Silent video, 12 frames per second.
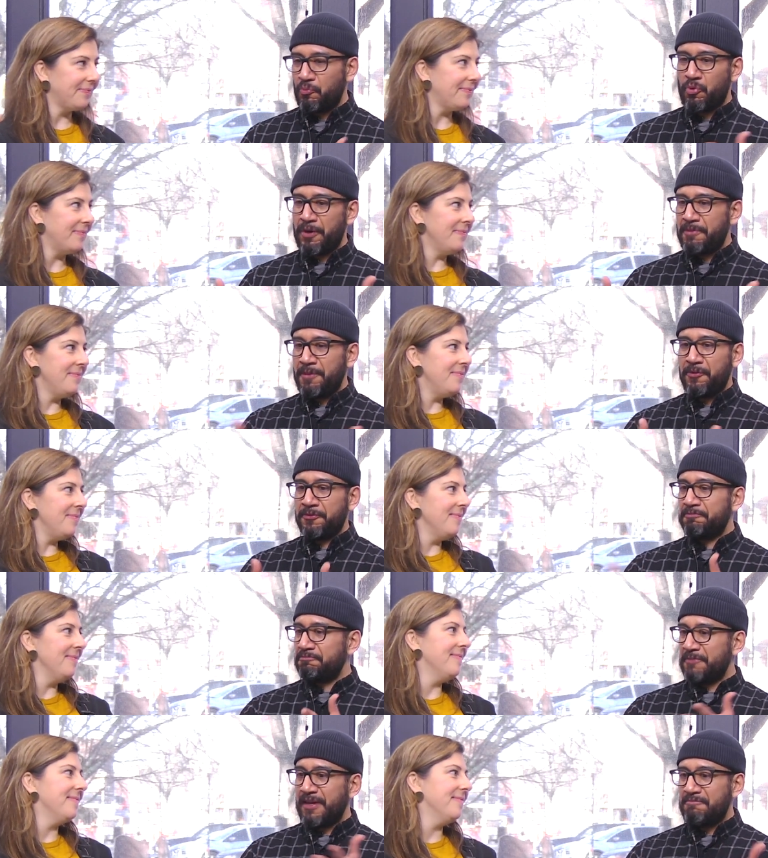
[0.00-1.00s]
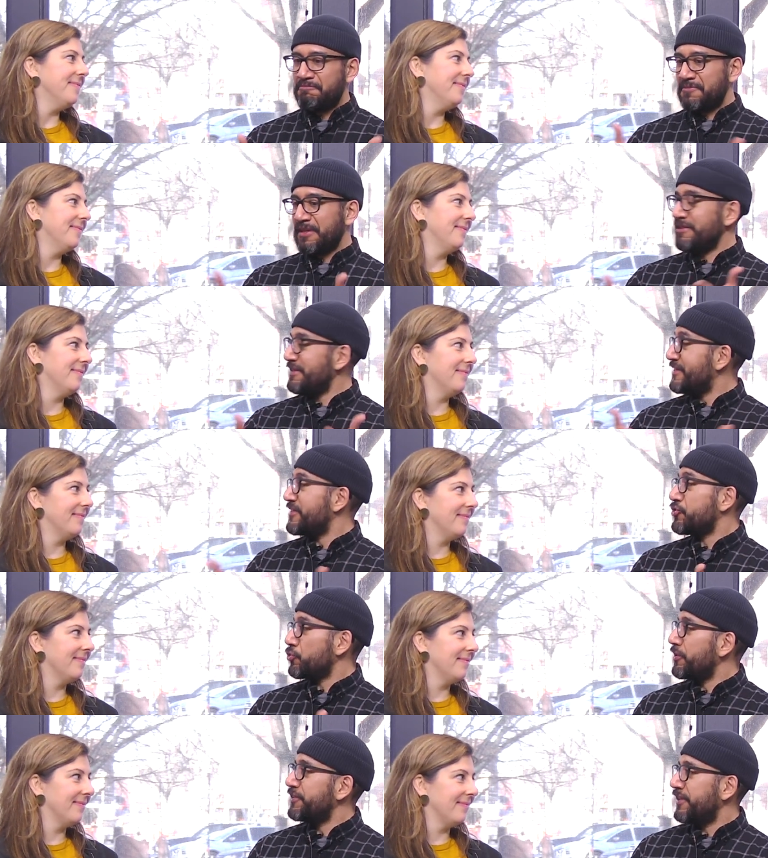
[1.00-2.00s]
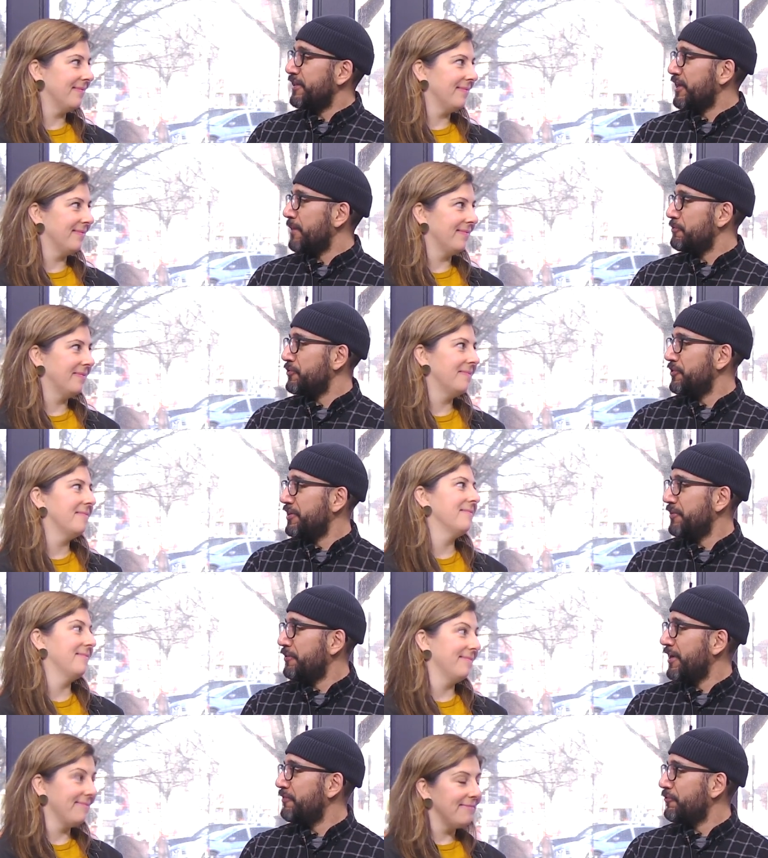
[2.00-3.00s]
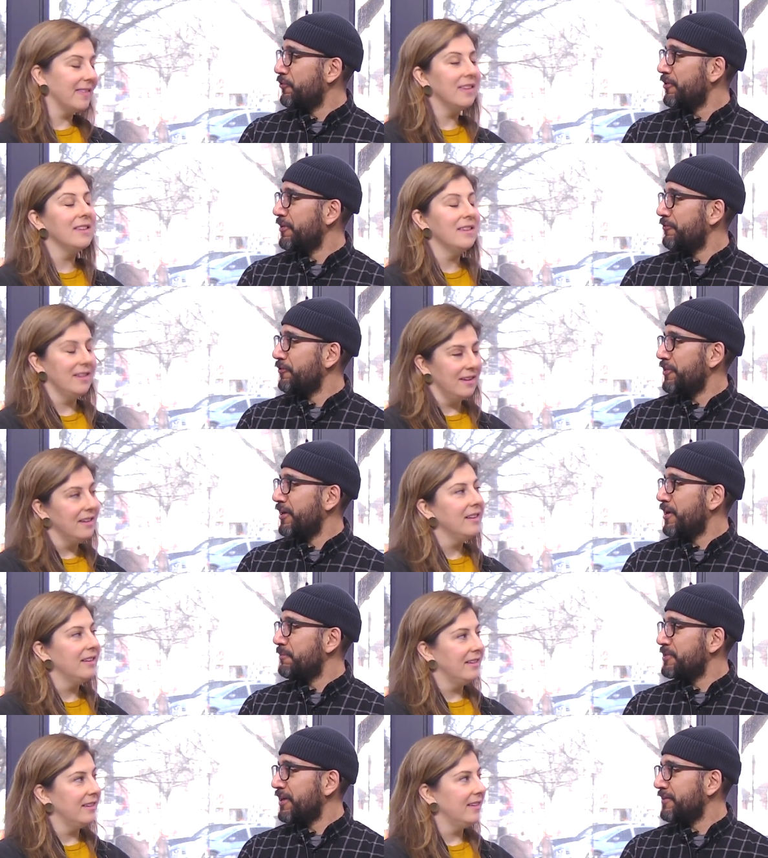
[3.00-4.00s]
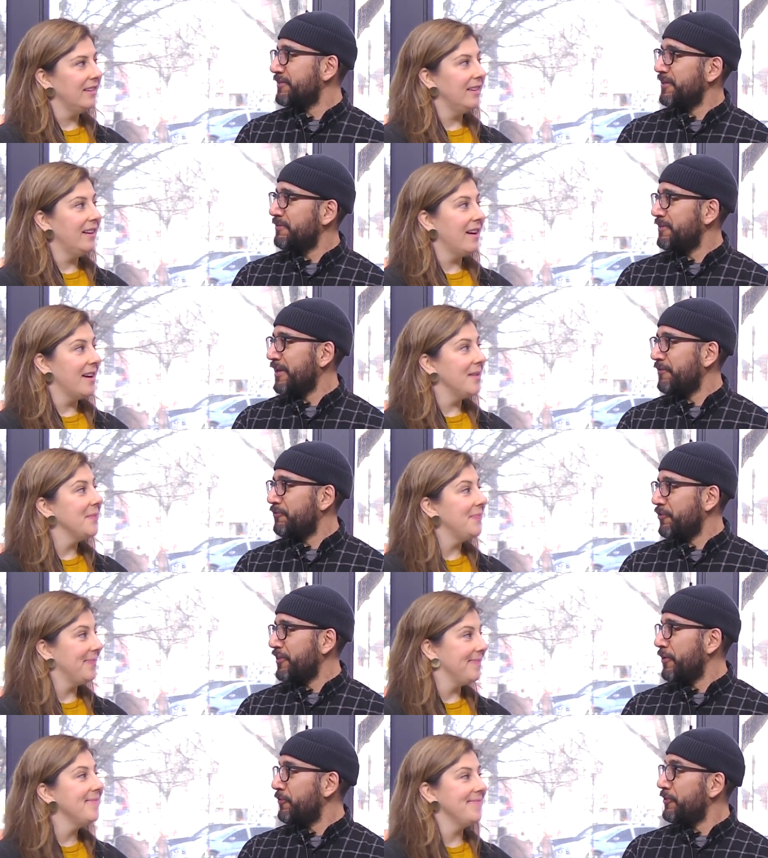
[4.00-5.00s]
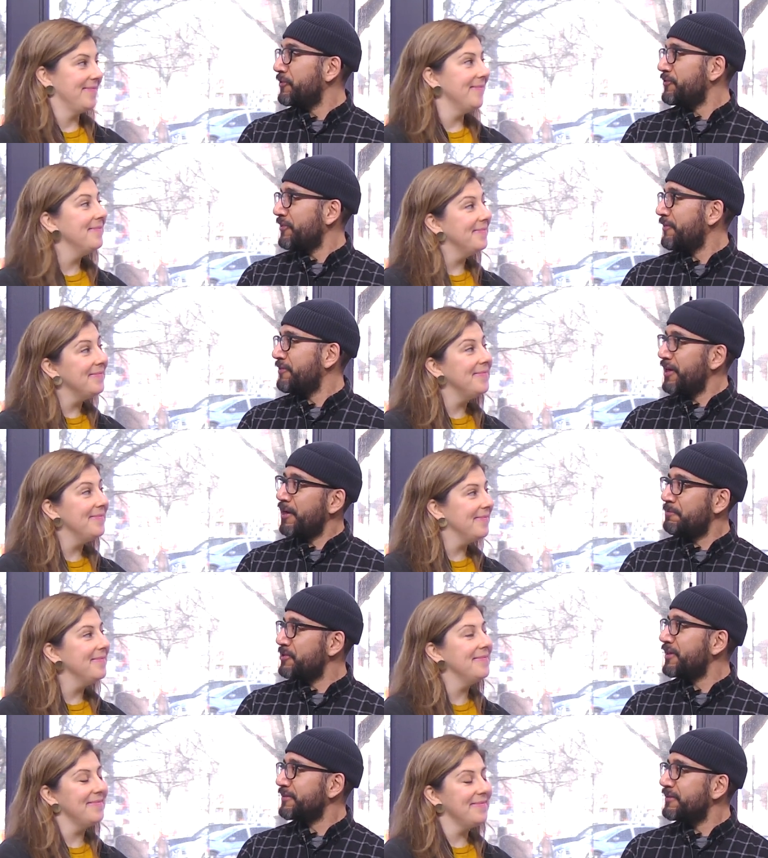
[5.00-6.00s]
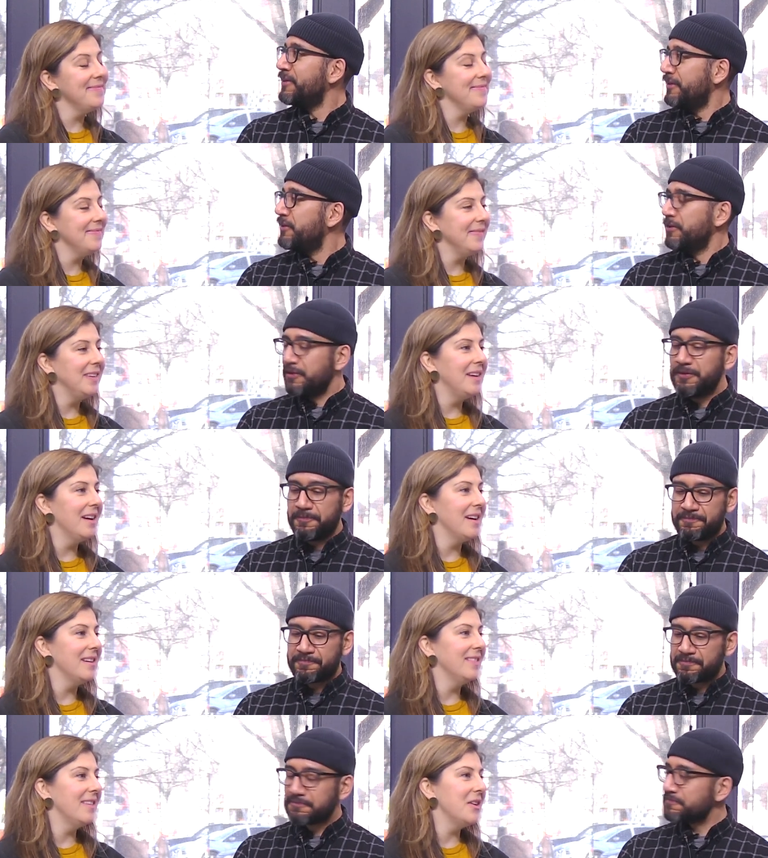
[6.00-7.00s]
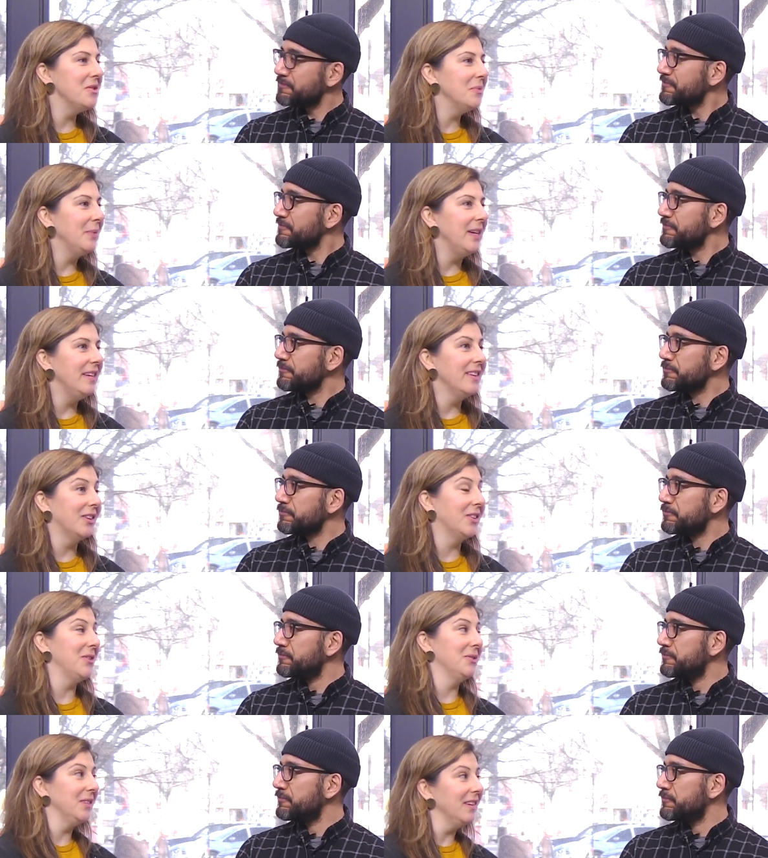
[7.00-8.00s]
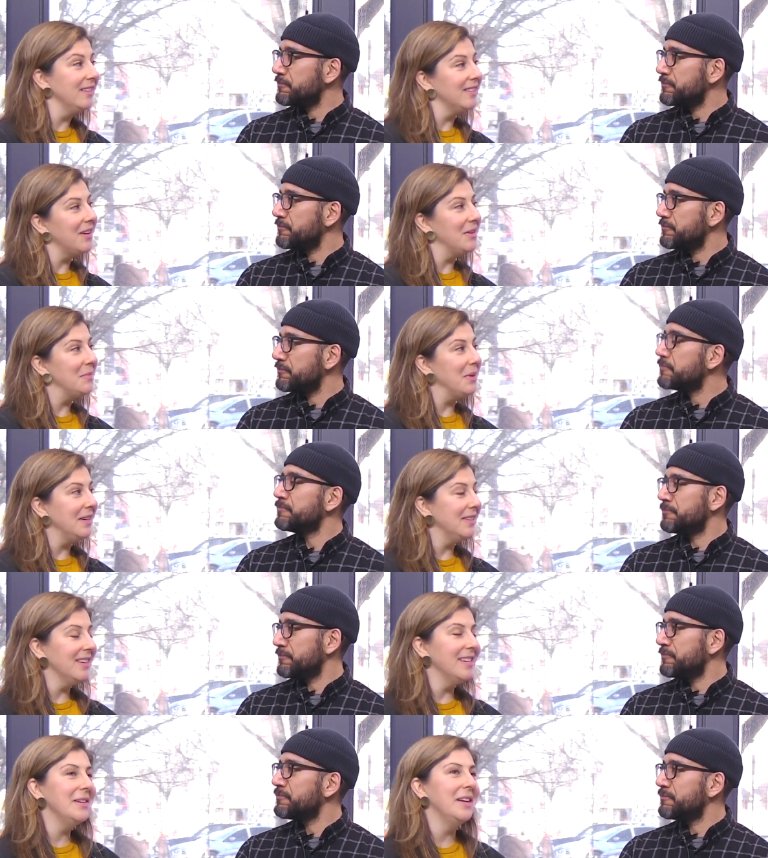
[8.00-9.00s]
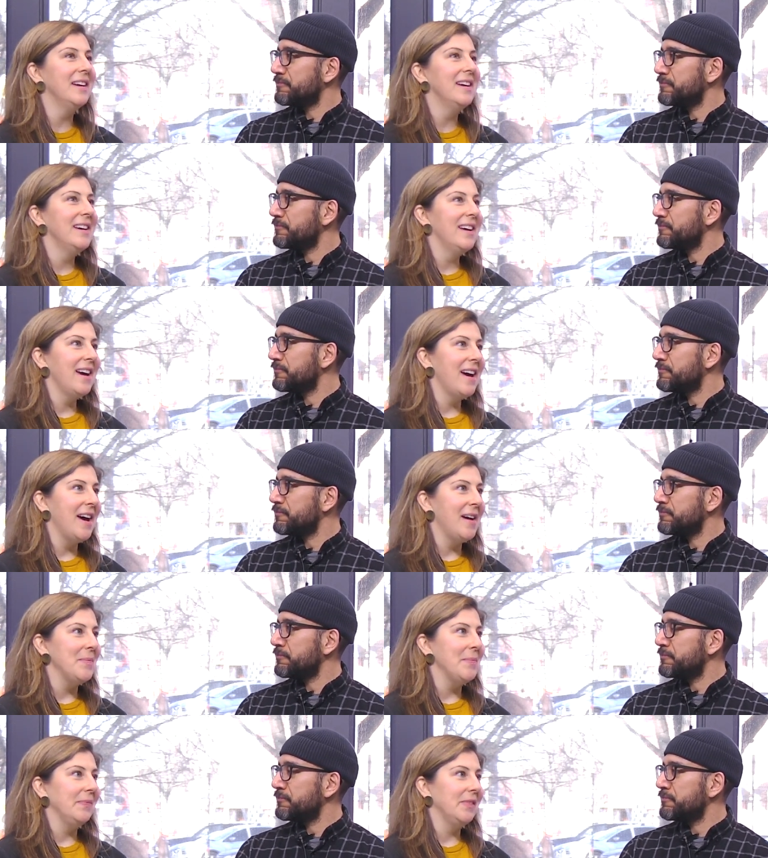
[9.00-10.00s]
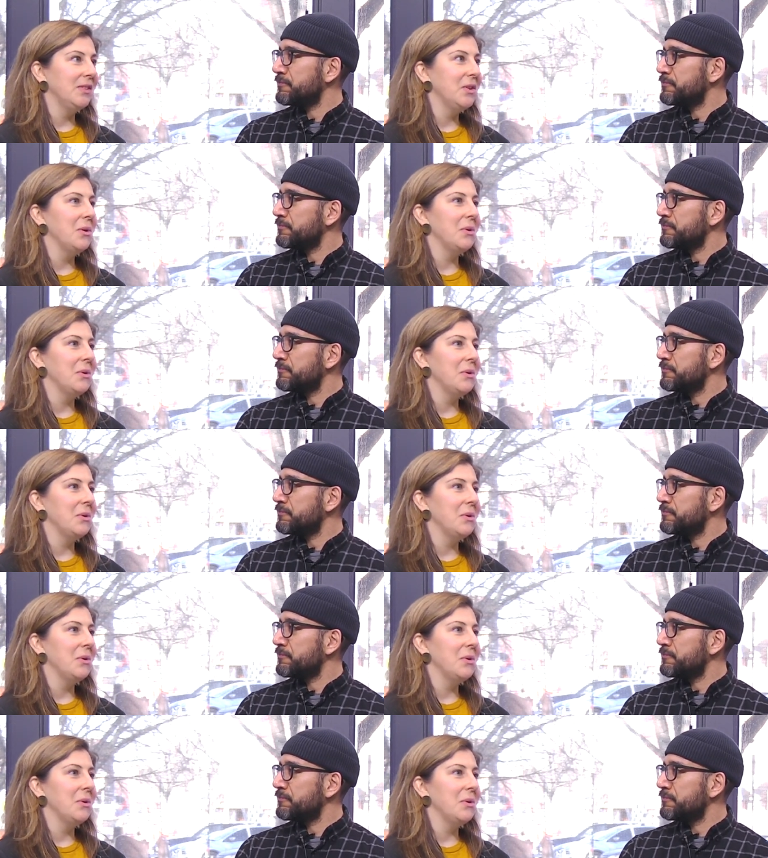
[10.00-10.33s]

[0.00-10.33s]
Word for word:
Speaker 1: where people, it's a storytelling opportunity, right, for, for the objects and, yeah. and for the owners of the mm-hmm. objects.
Speaker 2: Mm -hmm. Yeah, that'll be the closing celebration. Mm -hmm. um, so